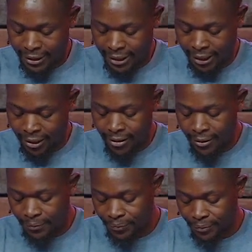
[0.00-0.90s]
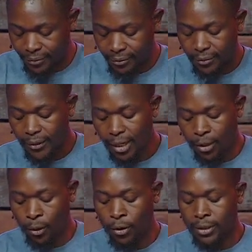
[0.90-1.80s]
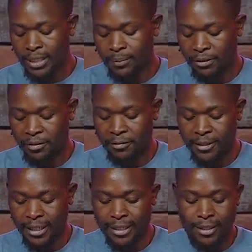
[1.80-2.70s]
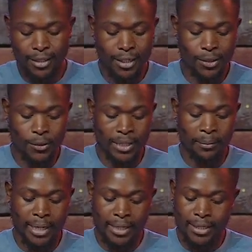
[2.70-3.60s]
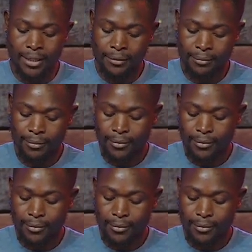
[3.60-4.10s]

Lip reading: did Luke chapter 15. It was amazing.